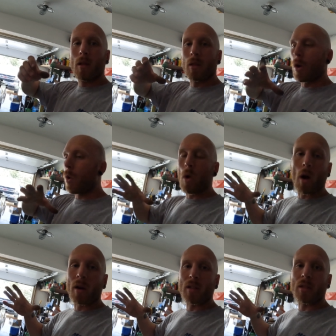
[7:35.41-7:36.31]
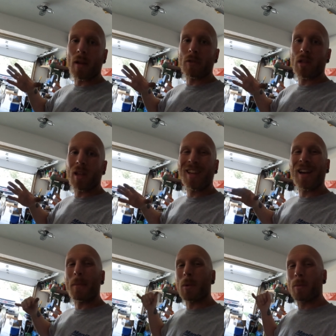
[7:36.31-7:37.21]
the whole harness and everything,
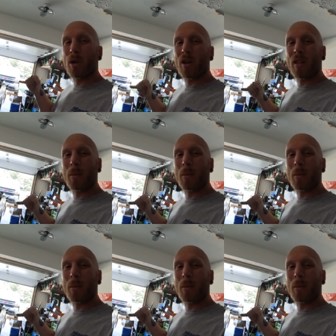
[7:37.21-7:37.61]
and I'm gonna put it on